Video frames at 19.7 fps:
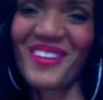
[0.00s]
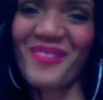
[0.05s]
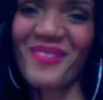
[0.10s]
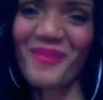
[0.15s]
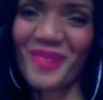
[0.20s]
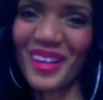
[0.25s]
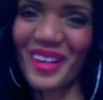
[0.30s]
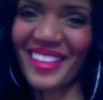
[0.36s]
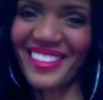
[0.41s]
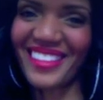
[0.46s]

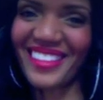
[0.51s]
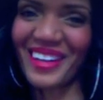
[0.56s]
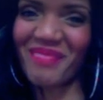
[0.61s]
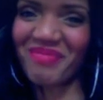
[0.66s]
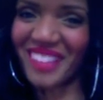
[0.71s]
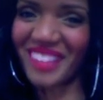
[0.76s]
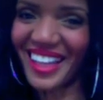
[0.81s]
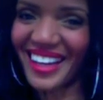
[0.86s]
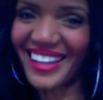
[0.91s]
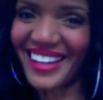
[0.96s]
with
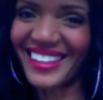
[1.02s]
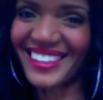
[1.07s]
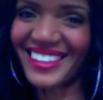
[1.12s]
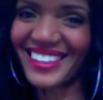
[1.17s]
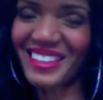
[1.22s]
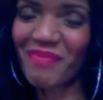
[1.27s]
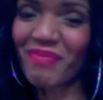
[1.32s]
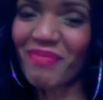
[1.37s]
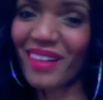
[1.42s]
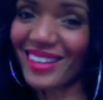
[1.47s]

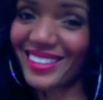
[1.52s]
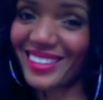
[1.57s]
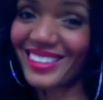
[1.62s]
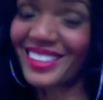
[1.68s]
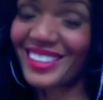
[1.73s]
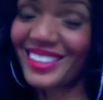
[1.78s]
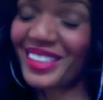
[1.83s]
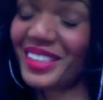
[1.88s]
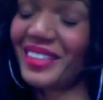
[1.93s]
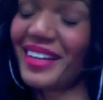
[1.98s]
applying products
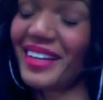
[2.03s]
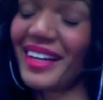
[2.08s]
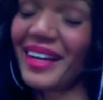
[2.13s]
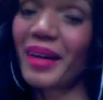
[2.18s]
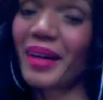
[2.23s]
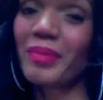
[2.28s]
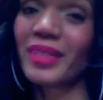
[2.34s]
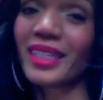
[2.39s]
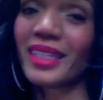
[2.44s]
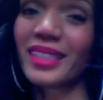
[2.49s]
to your hair,
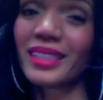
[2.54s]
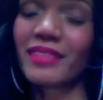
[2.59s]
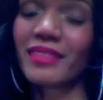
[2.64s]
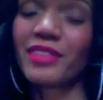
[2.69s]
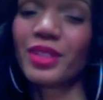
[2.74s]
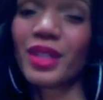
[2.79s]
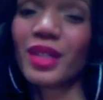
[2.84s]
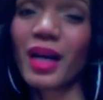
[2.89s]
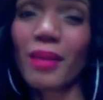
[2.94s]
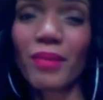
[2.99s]
because if
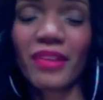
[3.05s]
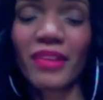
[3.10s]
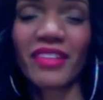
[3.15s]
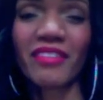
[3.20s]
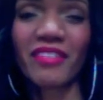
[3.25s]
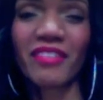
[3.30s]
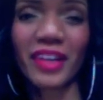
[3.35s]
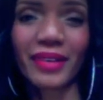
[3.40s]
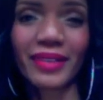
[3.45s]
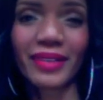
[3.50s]
you come with a
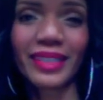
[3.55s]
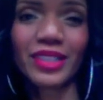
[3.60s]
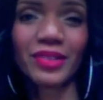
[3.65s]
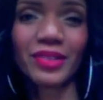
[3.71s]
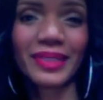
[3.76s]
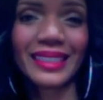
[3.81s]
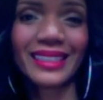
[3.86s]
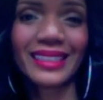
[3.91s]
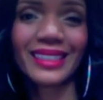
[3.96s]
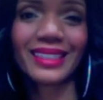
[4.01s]
very
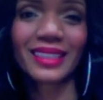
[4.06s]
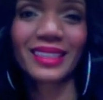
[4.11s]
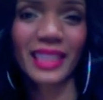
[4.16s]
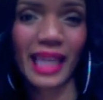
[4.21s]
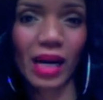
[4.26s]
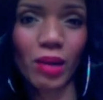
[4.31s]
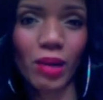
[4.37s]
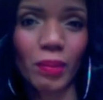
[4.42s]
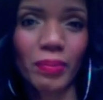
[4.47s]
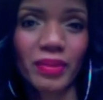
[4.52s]
greasy
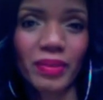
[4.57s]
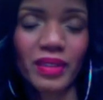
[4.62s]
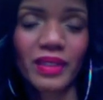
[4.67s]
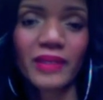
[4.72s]
scalp,